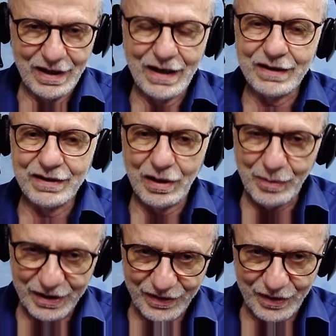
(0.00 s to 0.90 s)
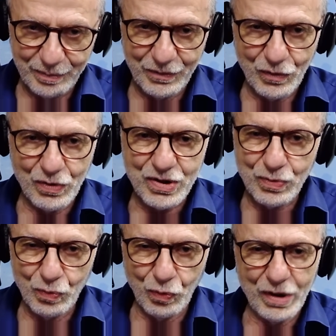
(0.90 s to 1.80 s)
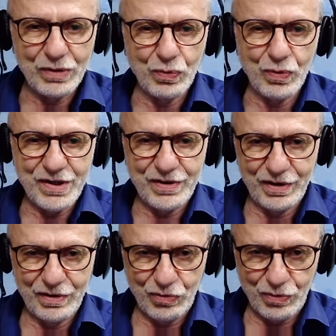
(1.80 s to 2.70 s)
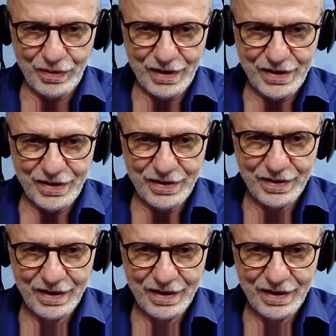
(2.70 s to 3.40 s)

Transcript: And among them was one Western journalist.